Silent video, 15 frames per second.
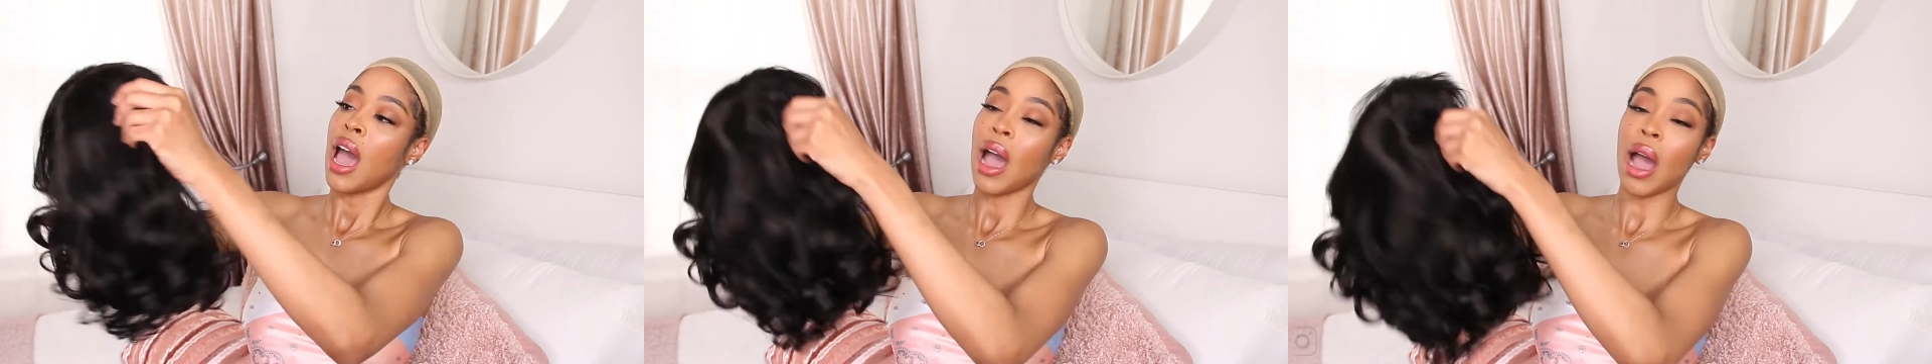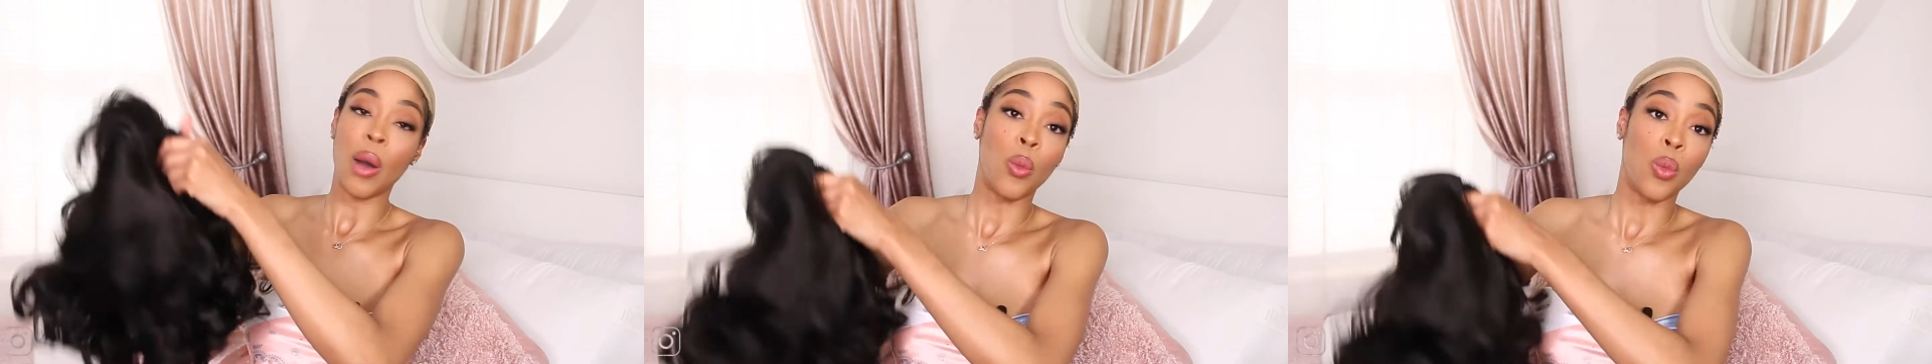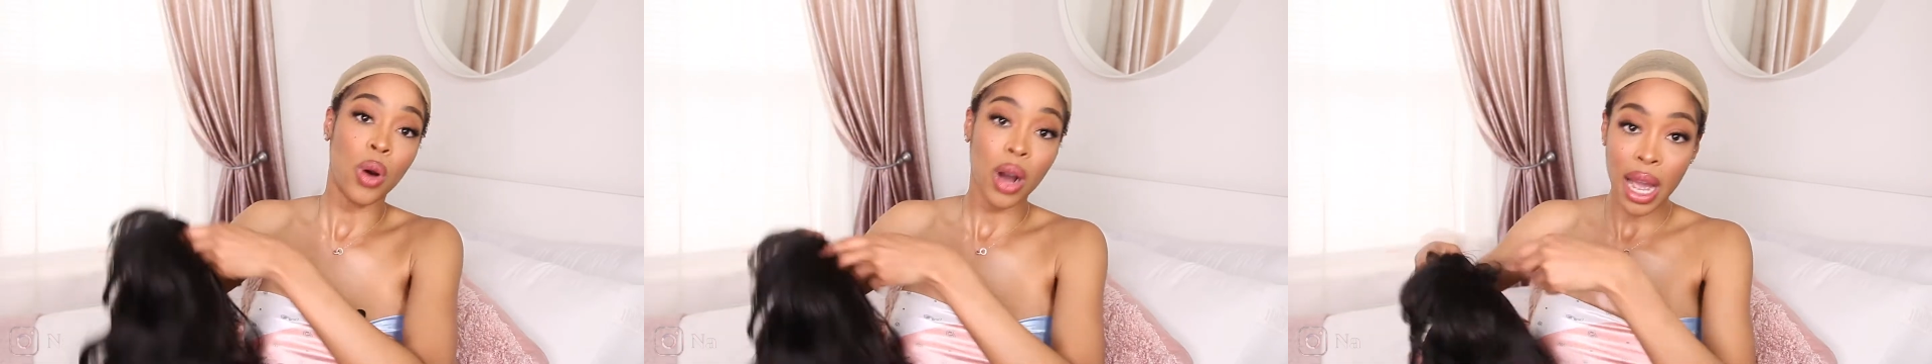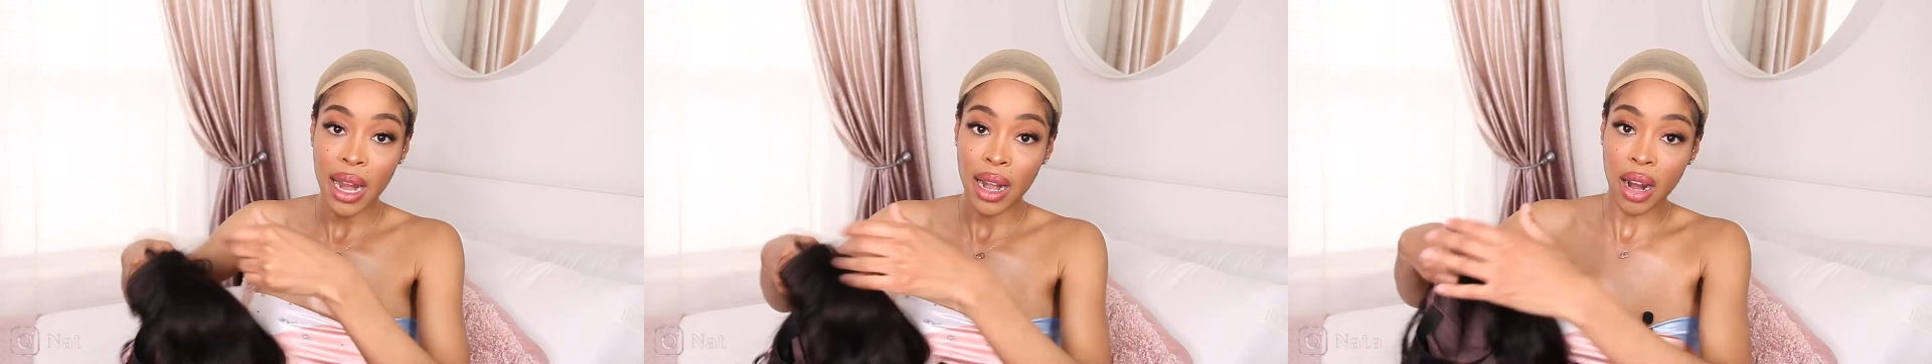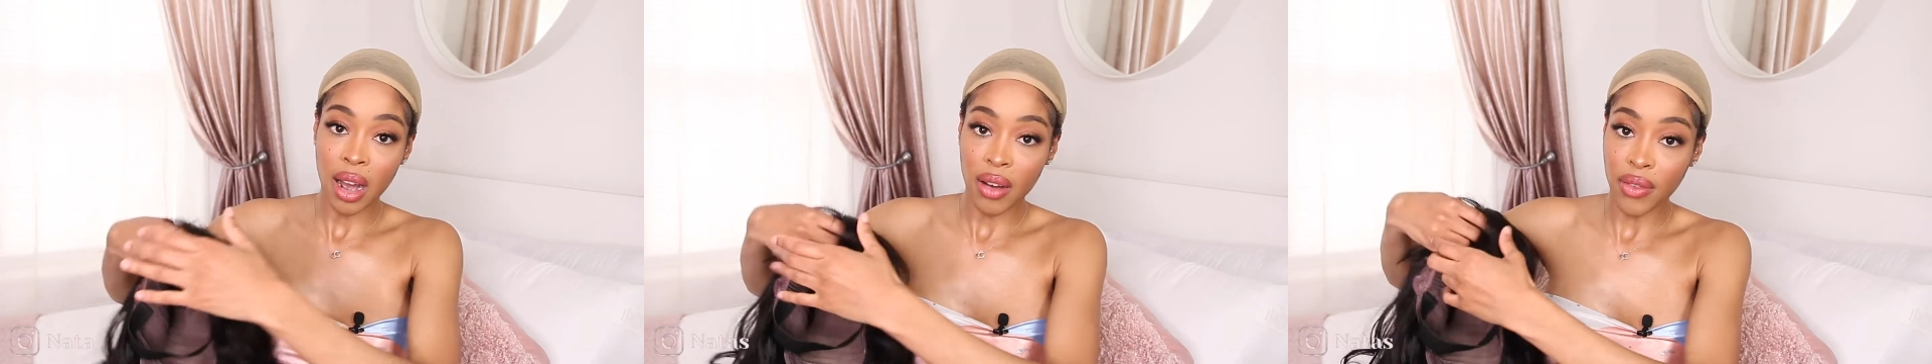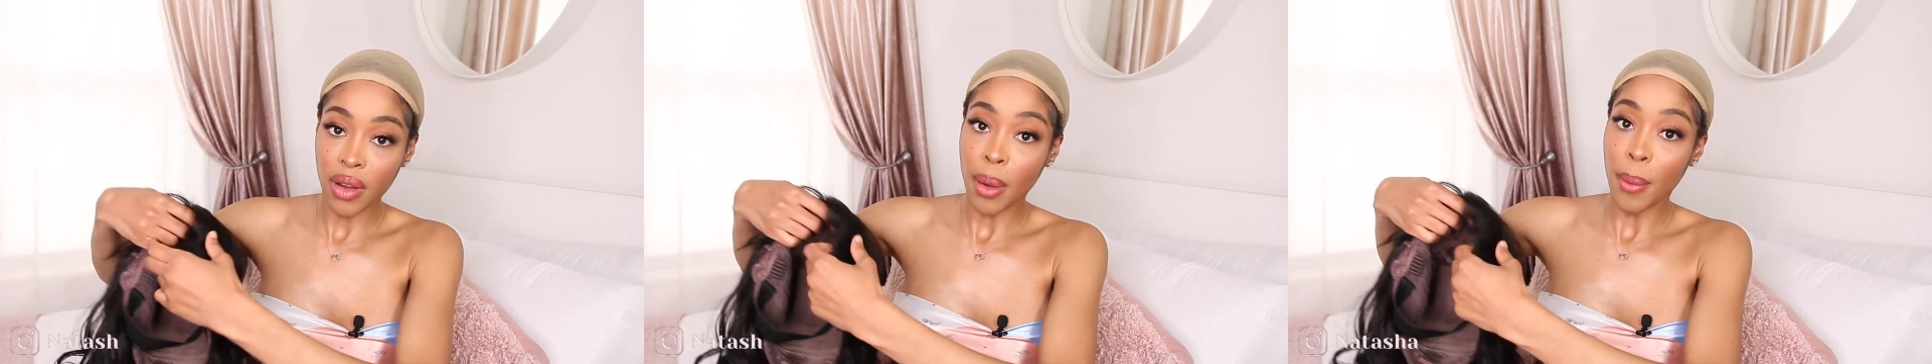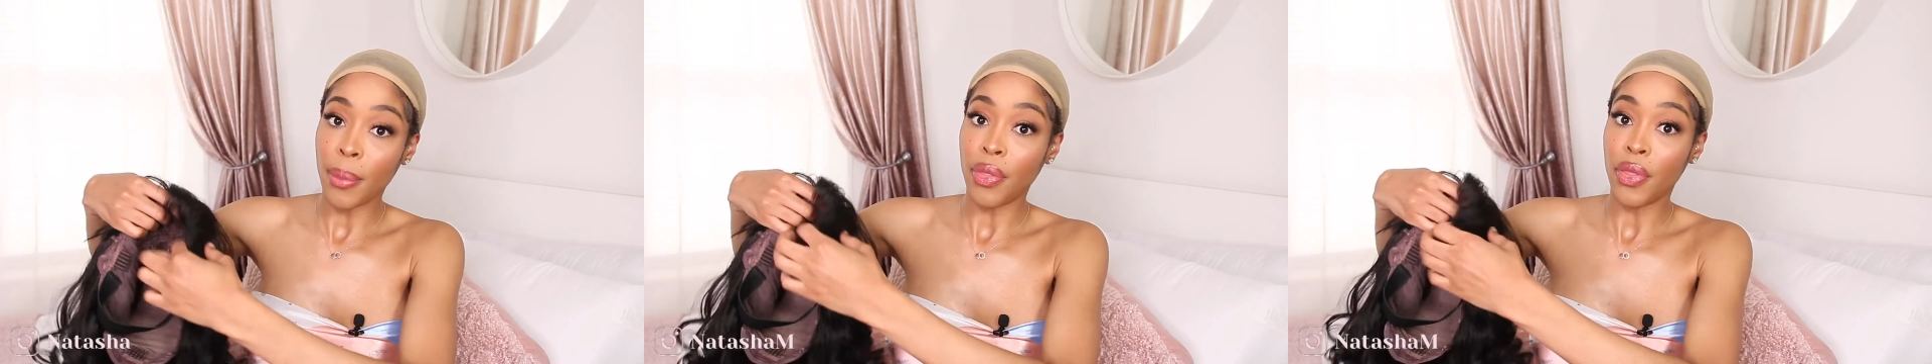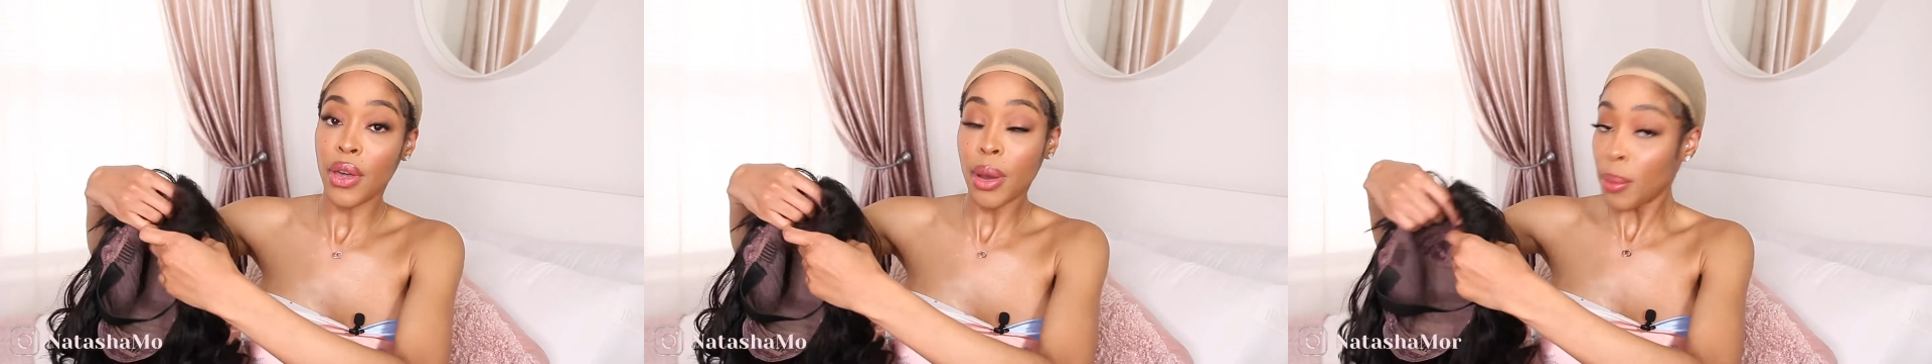And what I love the